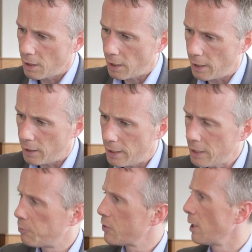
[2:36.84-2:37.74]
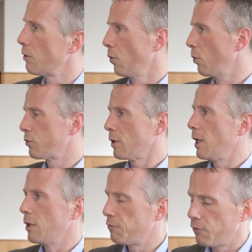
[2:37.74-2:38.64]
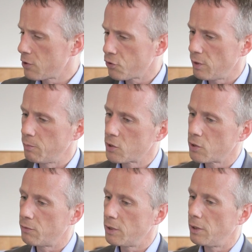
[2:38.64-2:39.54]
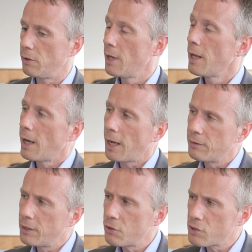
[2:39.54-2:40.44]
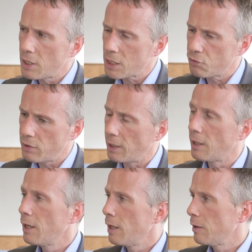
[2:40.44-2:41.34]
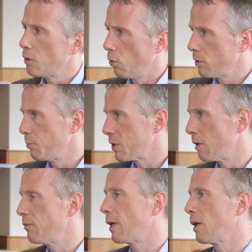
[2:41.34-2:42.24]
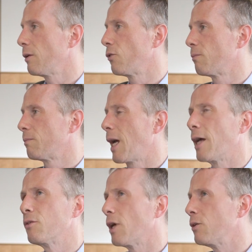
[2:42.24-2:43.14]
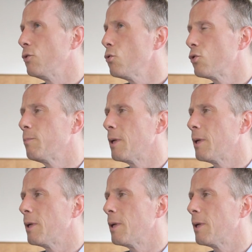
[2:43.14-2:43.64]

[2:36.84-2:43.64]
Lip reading: 8% growth in the first 3 months of the year. And there's an extra thing, goals must have deadlines. And usually